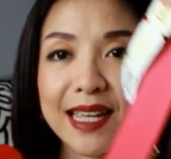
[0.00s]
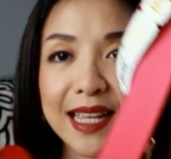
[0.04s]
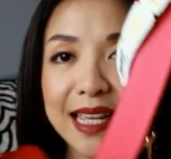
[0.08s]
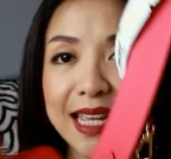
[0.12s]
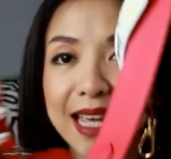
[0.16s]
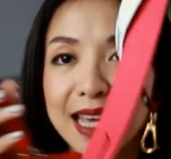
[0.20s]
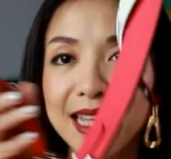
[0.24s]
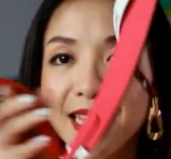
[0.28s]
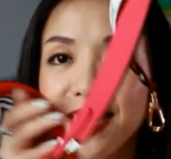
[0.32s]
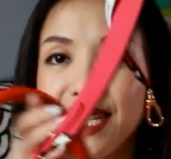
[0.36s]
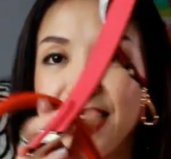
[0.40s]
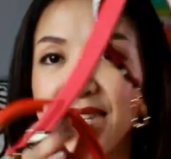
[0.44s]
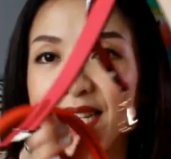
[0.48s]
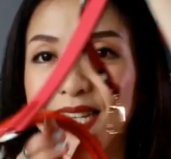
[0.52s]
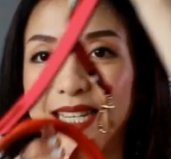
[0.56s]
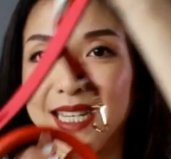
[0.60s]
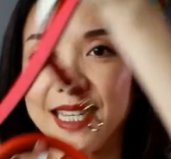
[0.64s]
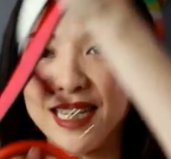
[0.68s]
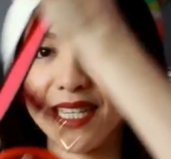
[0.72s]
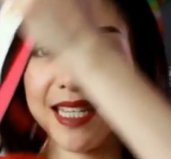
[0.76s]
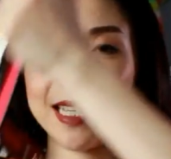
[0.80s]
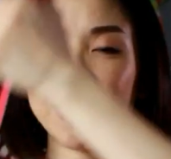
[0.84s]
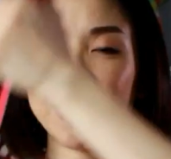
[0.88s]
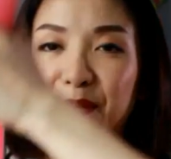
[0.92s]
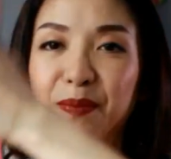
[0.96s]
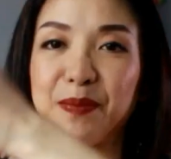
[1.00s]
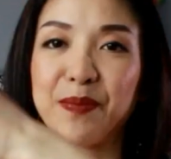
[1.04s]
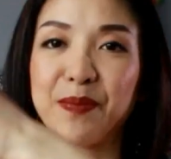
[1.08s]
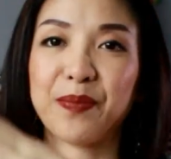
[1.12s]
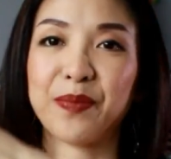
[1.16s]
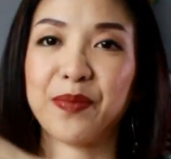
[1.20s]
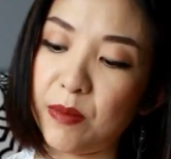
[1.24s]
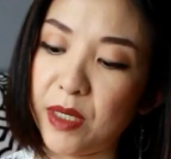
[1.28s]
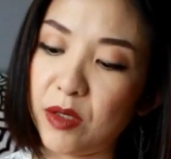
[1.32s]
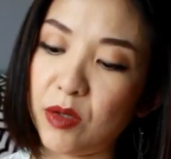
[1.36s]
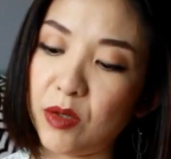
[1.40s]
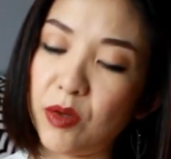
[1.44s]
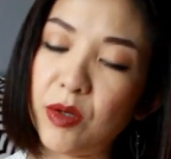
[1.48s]
Kelly.
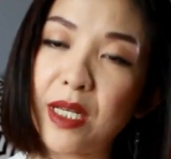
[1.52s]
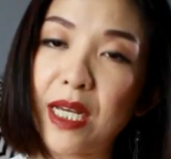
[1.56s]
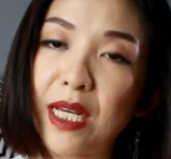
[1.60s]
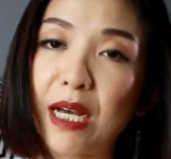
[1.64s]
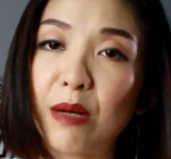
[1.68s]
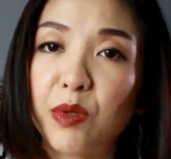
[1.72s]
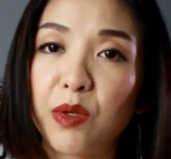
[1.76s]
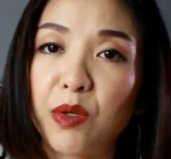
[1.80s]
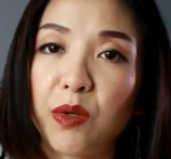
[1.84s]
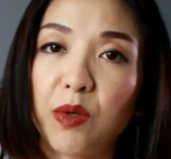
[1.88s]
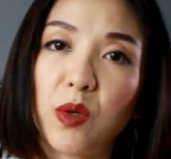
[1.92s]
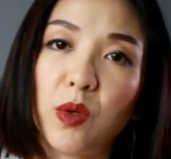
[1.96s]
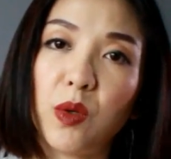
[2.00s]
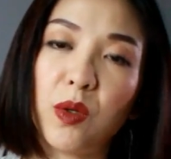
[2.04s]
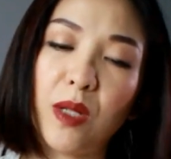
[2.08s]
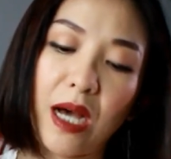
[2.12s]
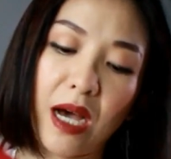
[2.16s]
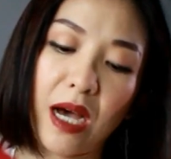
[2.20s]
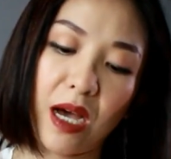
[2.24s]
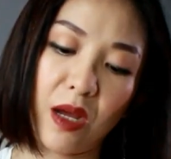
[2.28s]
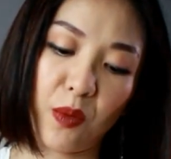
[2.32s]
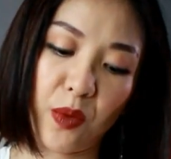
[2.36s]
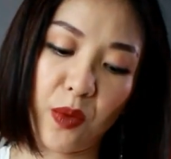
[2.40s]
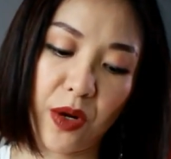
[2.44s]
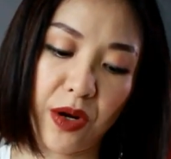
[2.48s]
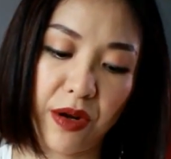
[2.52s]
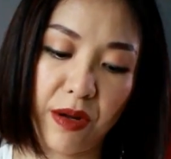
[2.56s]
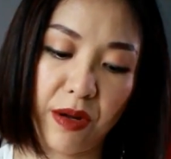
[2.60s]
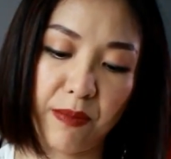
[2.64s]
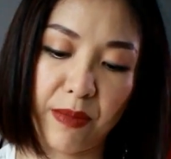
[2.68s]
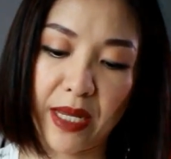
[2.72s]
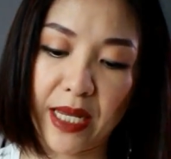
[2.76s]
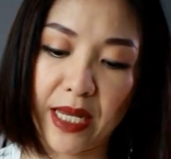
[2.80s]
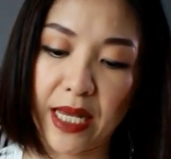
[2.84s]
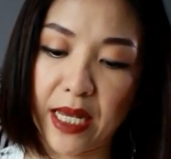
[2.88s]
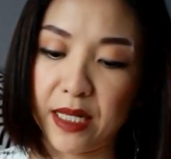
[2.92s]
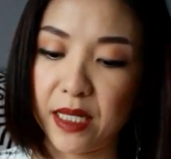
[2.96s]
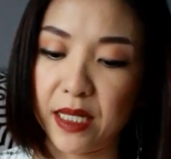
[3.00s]
I mean, though it comes with gold hardware and
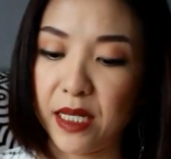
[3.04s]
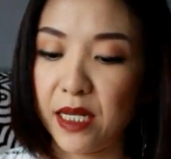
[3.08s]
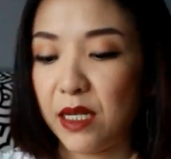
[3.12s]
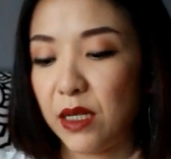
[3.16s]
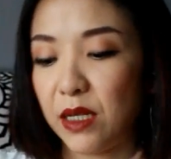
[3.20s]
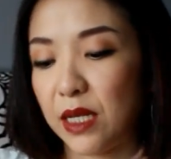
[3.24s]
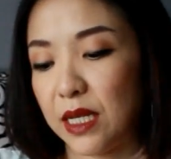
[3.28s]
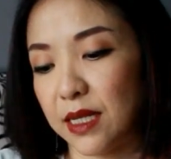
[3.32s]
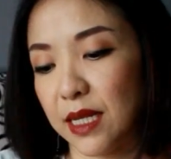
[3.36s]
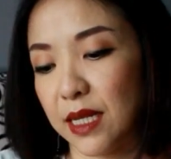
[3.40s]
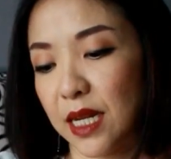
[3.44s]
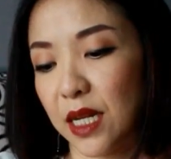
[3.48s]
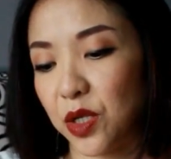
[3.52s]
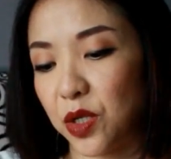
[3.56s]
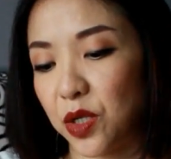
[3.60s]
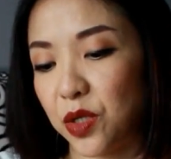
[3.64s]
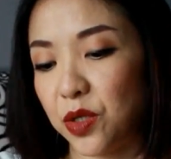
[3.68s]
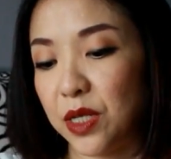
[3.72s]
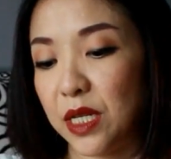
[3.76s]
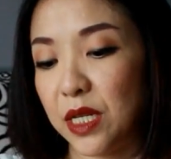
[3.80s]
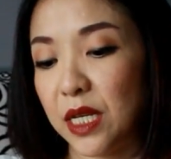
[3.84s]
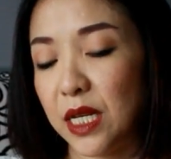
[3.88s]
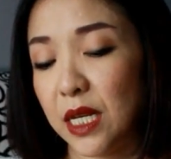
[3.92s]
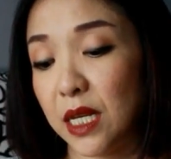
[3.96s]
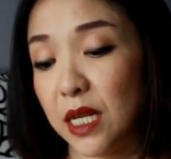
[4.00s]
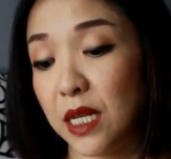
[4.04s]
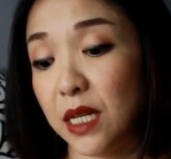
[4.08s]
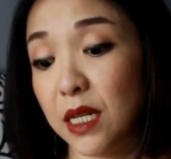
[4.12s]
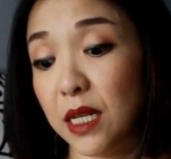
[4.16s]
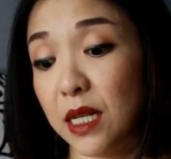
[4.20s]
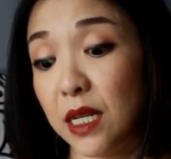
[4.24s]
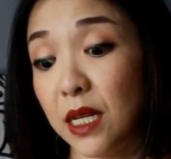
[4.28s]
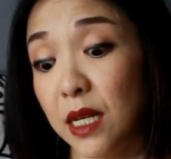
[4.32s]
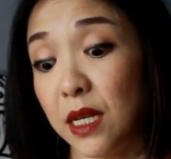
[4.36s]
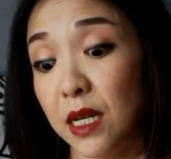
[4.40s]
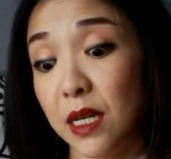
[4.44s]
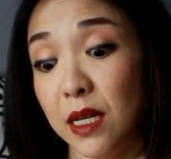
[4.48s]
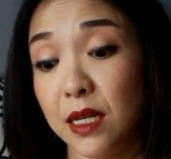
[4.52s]
my Kelly is actually
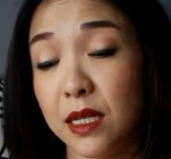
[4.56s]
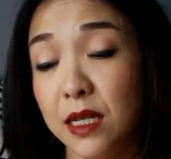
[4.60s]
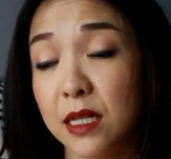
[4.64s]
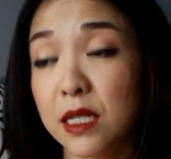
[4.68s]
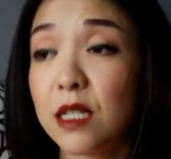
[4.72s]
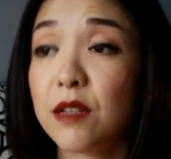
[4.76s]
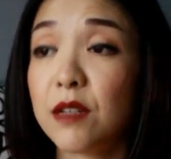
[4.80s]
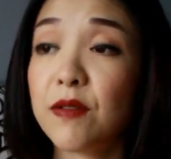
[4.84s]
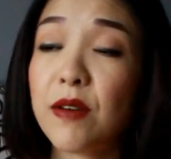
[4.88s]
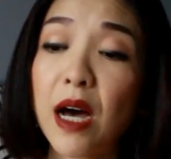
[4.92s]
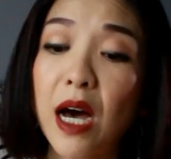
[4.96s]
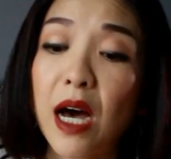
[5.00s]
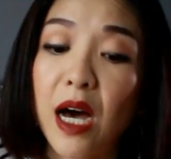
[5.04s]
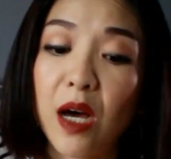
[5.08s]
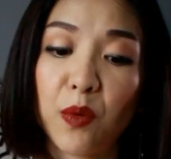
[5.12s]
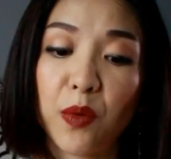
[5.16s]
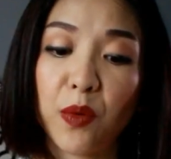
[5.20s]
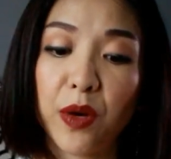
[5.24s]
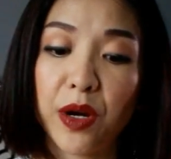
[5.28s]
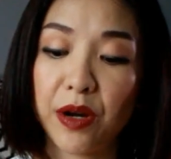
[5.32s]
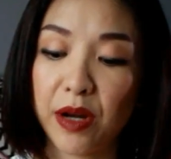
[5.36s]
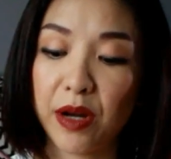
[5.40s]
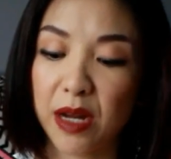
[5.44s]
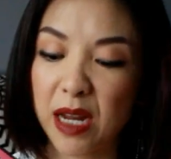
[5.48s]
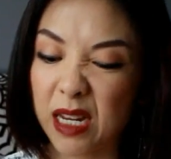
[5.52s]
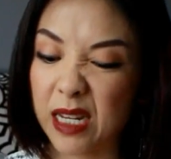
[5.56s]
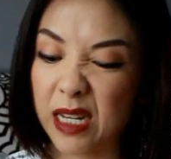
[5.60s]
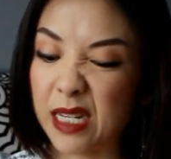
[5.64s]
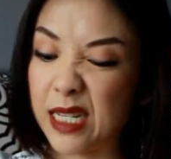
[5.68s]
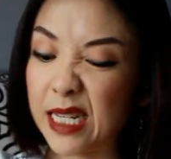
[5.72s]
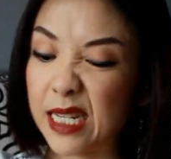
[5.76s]
in silver hardware, it